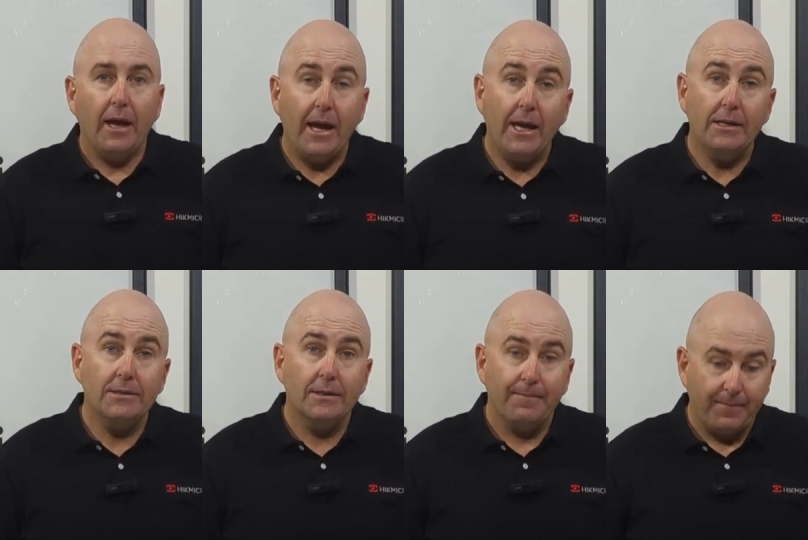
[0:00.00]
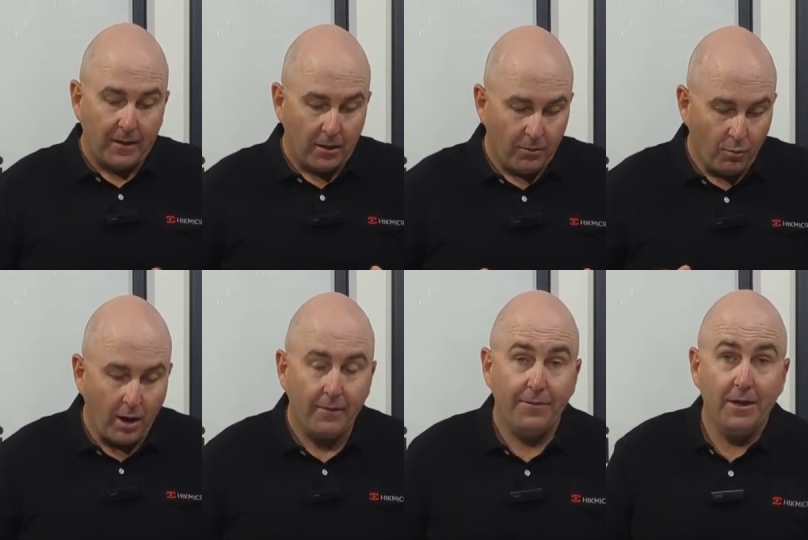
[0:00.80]
And
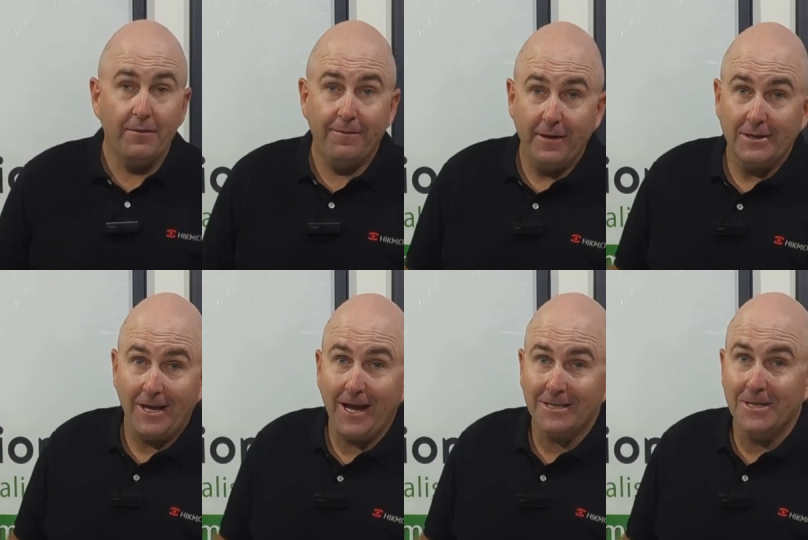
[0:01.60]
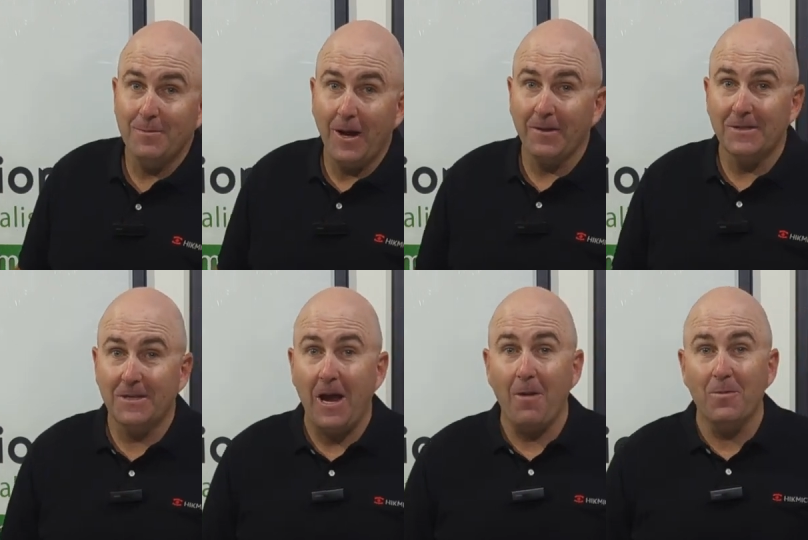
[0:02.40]
one thing fantastic about
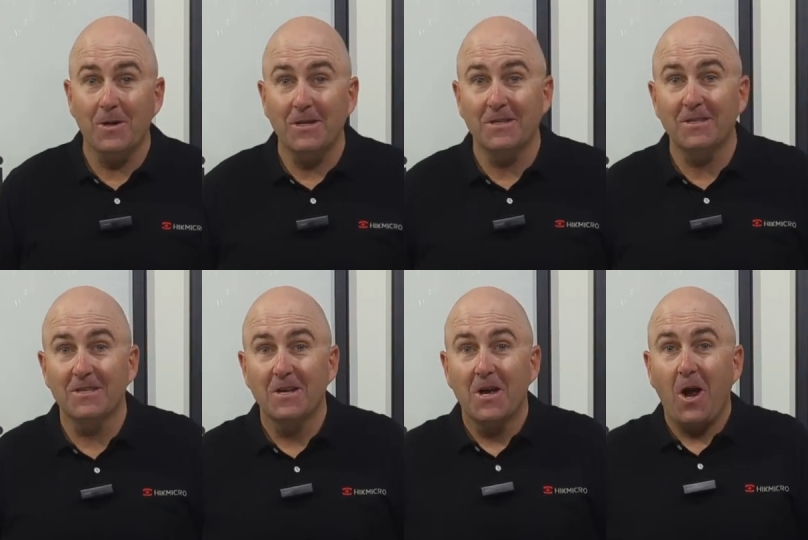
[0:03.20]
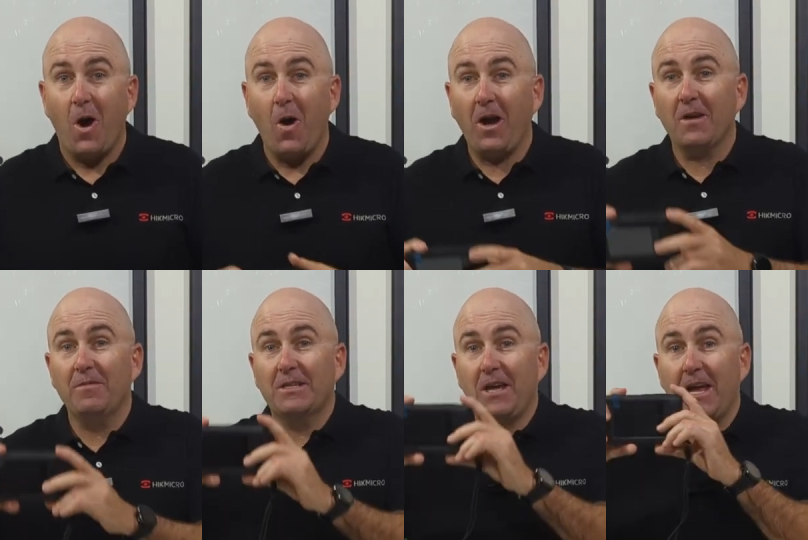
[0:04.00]
this camera is I can
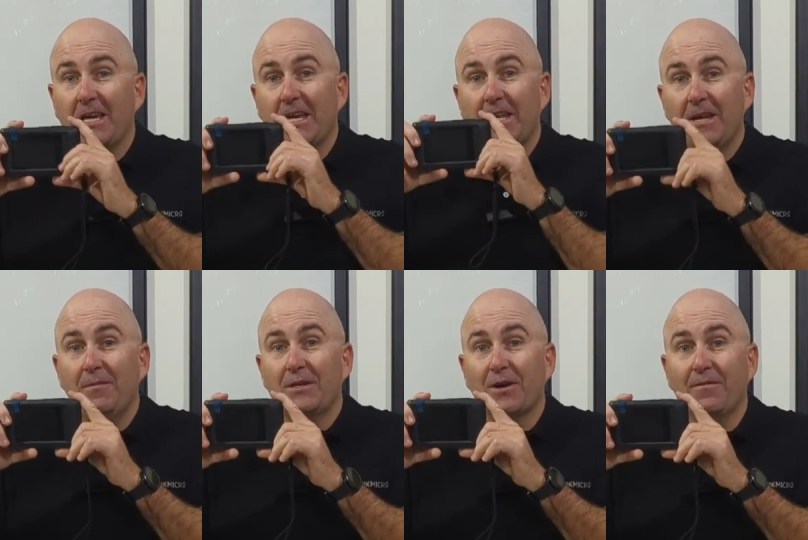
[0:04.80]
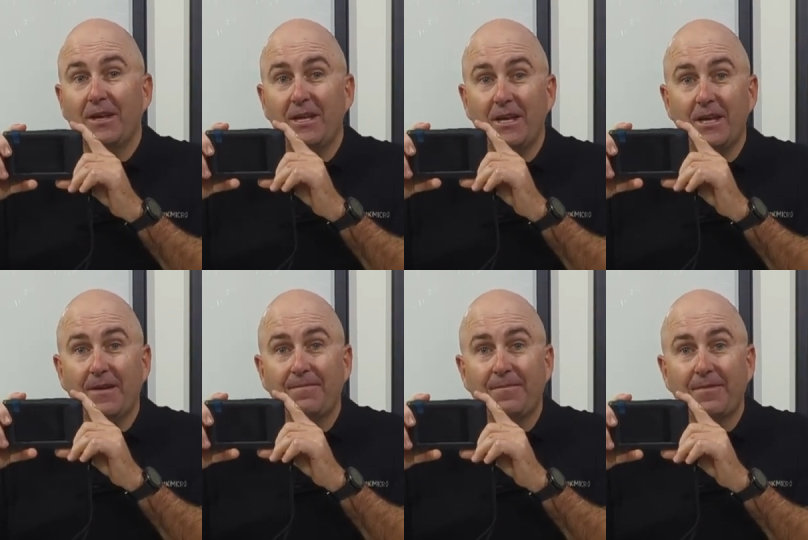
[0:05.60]
be taking an image over here